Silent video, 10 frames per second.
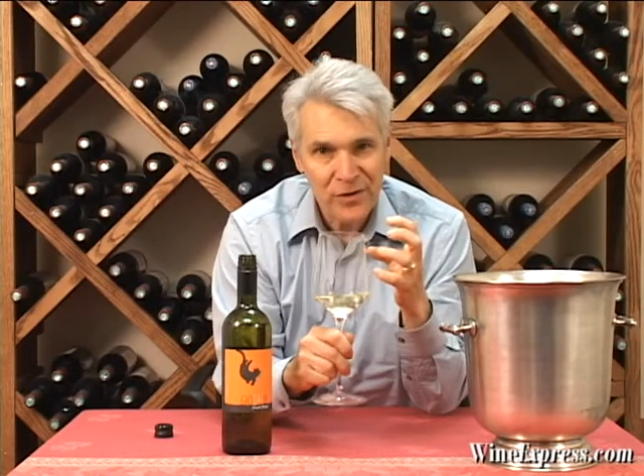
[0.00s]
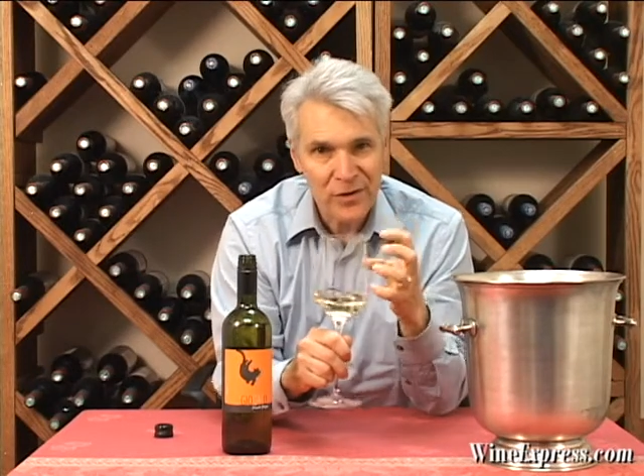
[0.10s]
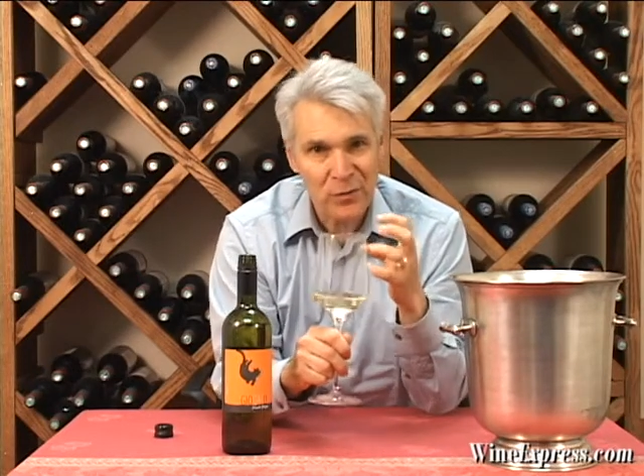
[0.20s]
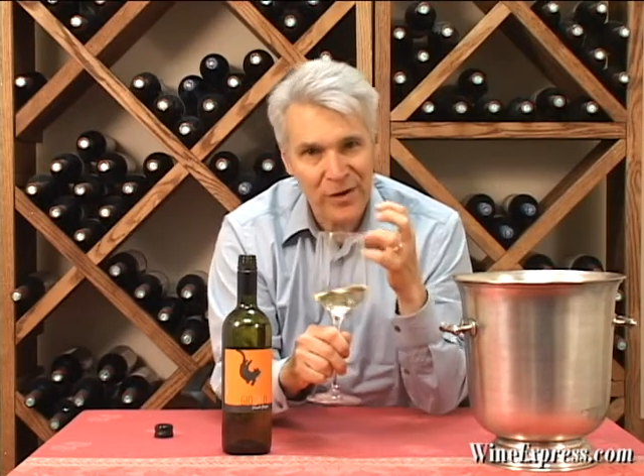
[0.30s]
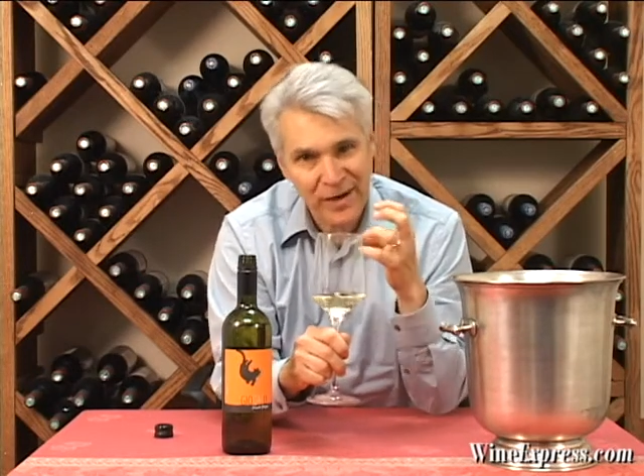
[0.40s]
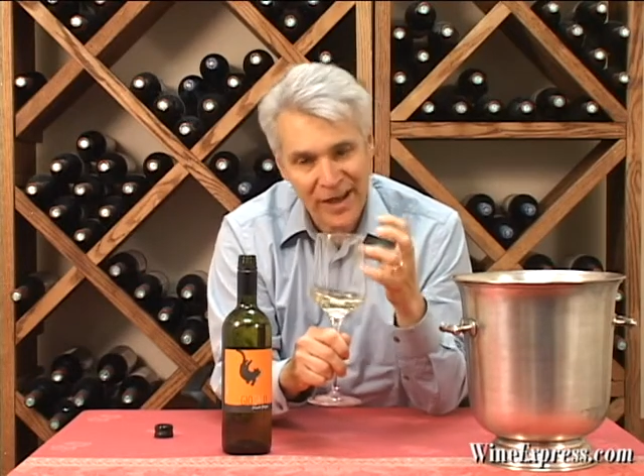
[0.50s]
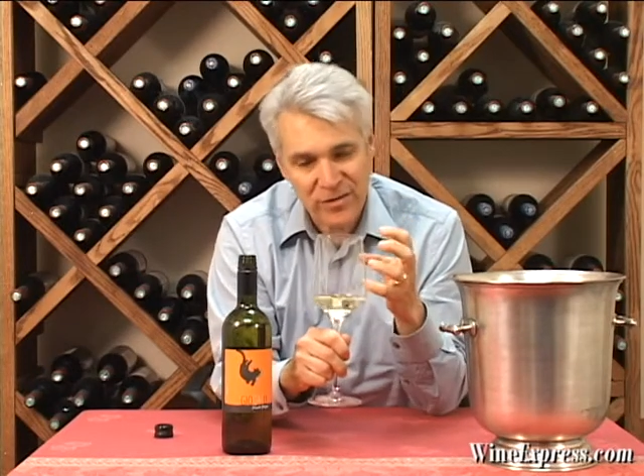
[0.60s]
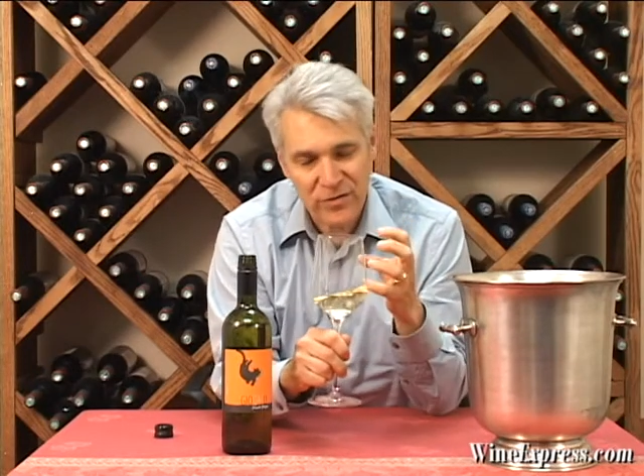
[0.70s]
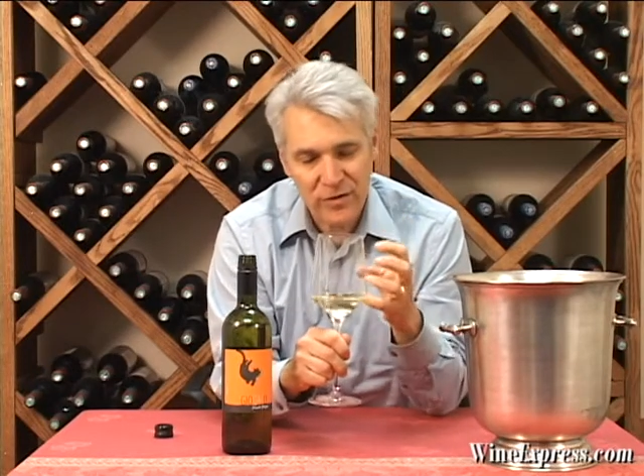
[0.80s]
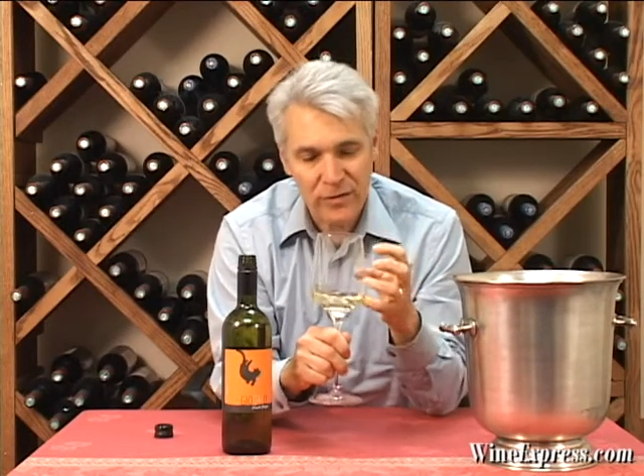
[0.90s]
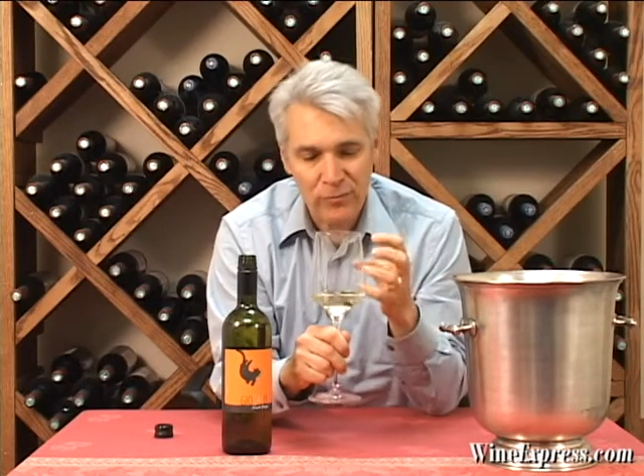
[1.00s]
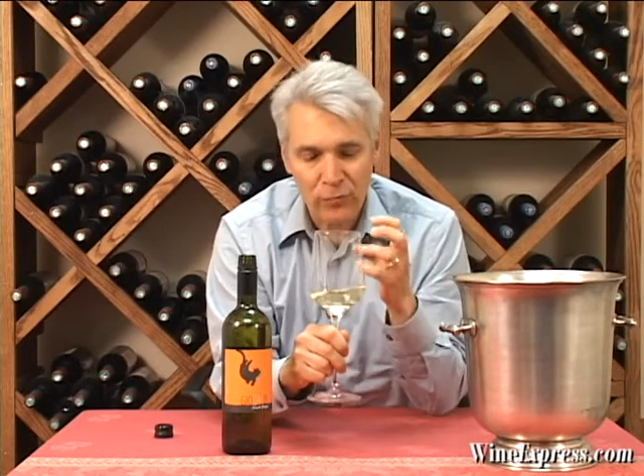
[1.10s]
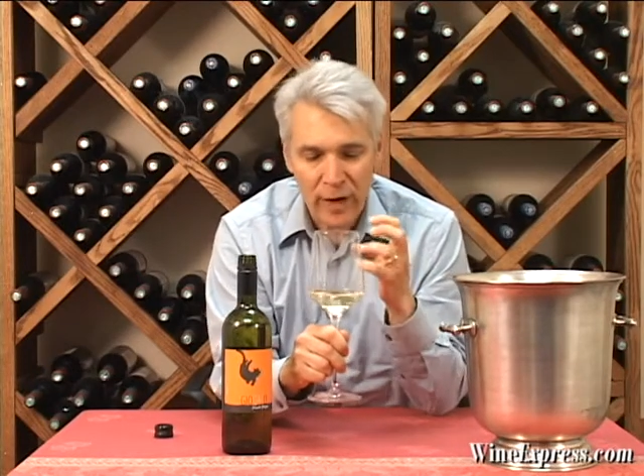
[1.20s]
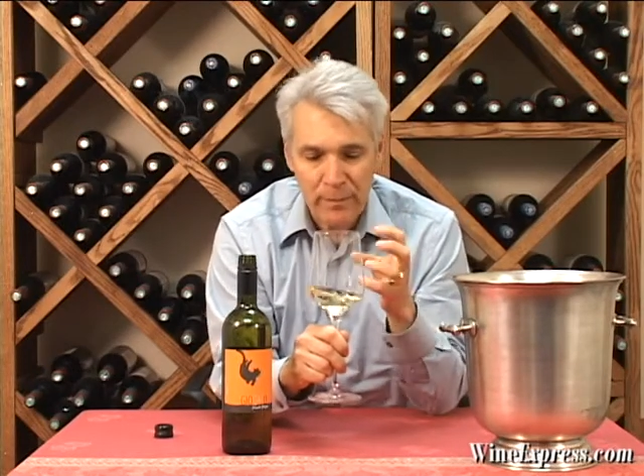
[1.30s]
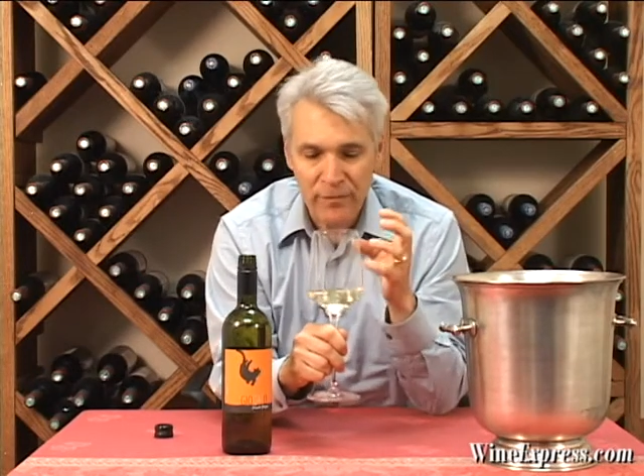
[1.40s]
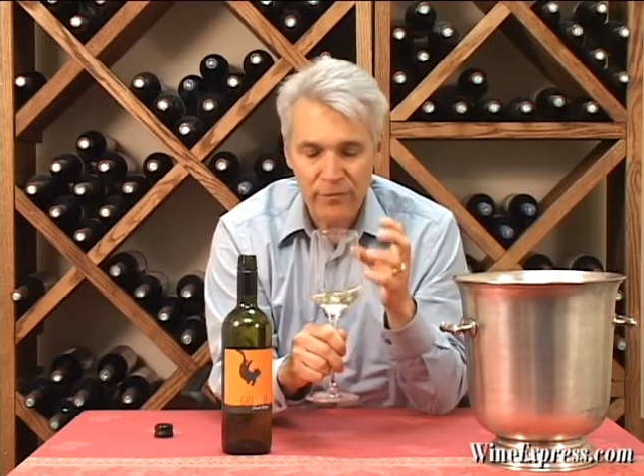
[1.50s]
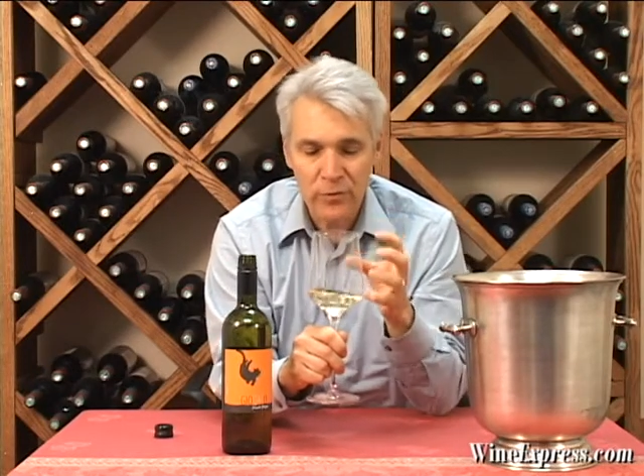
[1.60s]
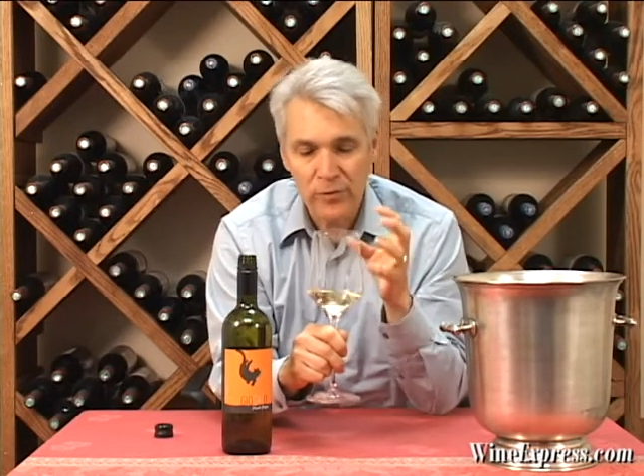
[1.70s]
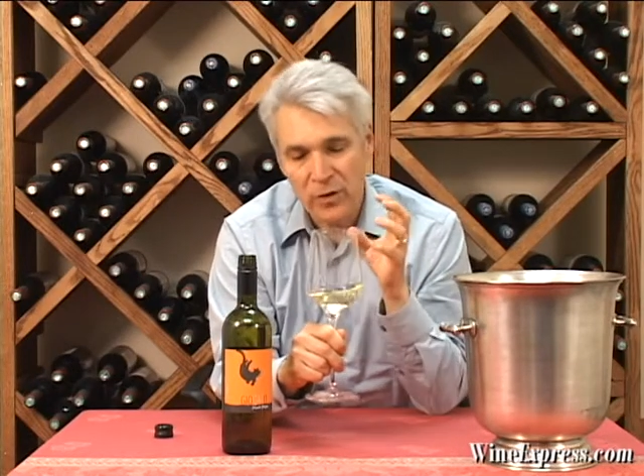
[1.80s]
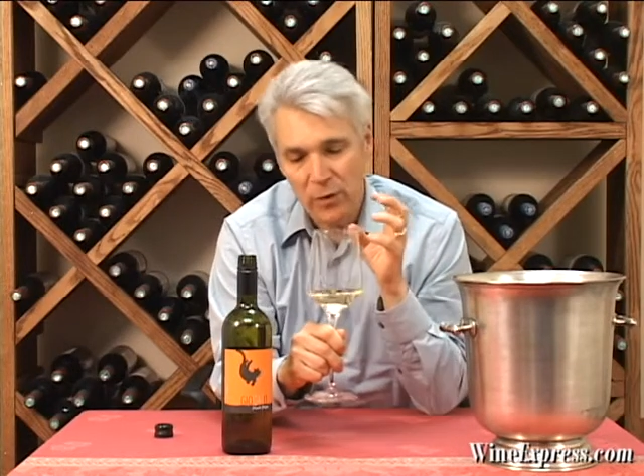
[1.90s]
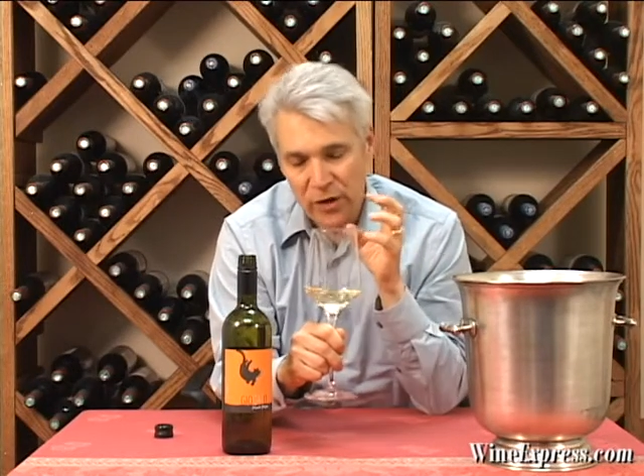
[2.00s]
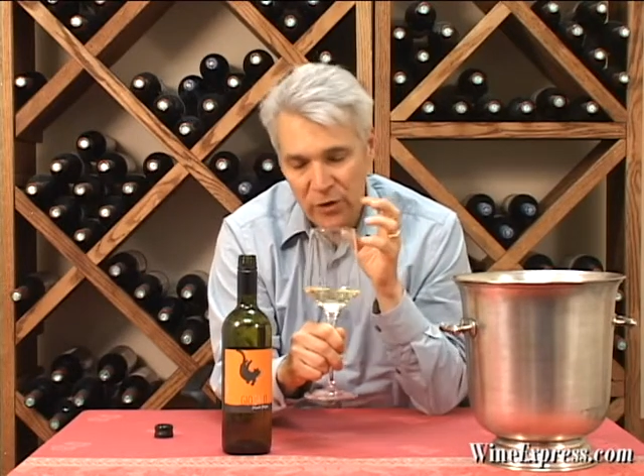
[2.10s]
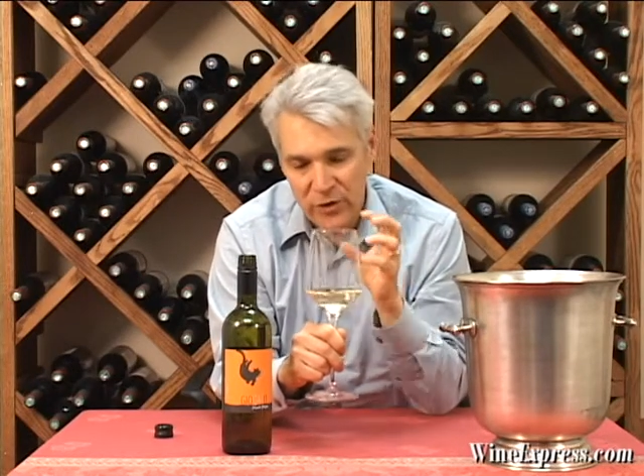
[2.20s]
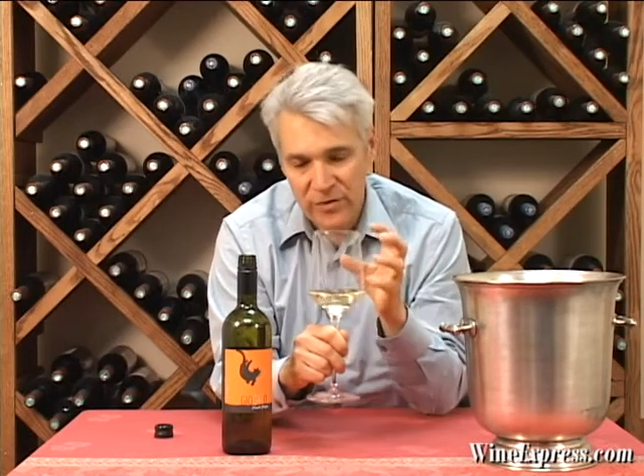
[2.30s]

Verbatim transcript: you want nice ripe fruit, you want good